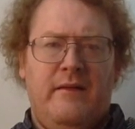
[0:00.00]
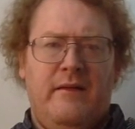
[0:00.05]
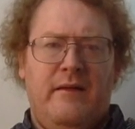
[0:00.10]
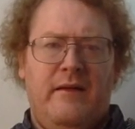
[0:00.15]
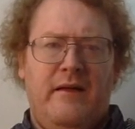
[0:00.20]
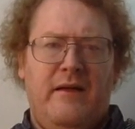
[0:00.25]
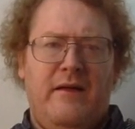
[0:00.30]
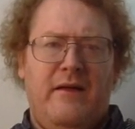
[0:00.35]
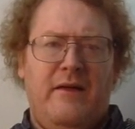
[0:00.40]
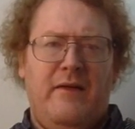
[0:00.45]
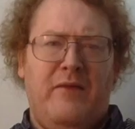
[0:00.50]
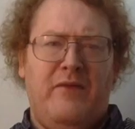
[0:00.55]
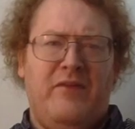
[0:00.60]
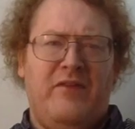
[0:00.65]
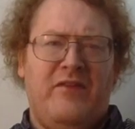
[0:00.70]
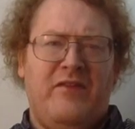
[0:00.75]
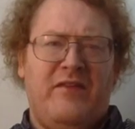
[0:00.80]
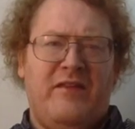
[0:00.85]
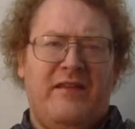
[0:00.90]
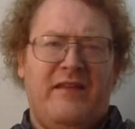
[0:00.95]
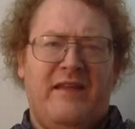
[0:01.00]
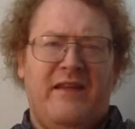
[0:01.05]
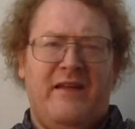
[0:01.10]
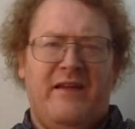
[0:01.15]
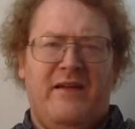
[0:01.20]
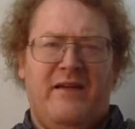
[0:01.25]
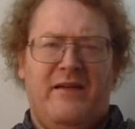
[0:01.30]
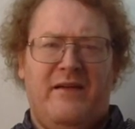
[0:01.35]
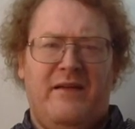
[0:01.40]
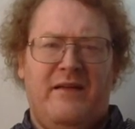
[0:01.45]
it was just a
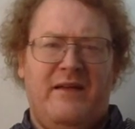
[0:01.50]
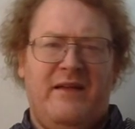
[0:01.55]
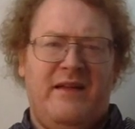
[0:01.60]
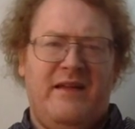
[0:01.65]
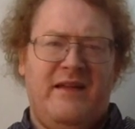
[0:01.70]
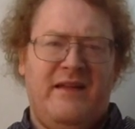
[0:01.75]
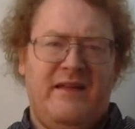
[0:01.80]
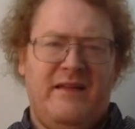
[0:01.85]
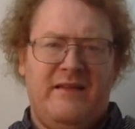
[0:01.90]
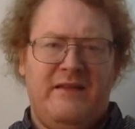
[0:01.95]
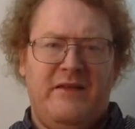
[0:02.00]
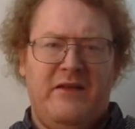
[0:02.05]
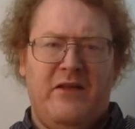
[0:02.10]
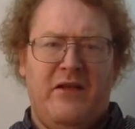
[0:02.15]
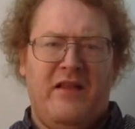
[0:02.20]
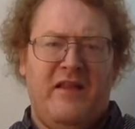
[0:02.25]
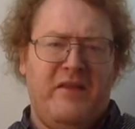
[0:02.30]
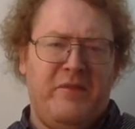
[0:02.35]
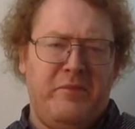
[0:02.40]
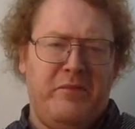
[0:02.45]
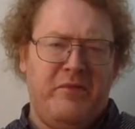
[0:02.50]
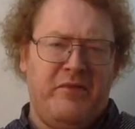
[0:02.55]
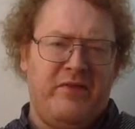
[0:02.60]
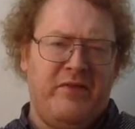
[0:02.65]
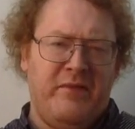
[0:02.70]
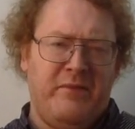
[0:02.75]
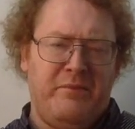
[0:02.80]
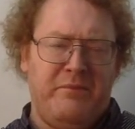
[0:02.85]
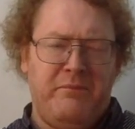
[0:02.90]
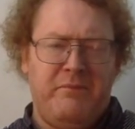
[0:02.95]
little, you know, let's put
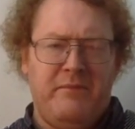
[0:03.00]
the,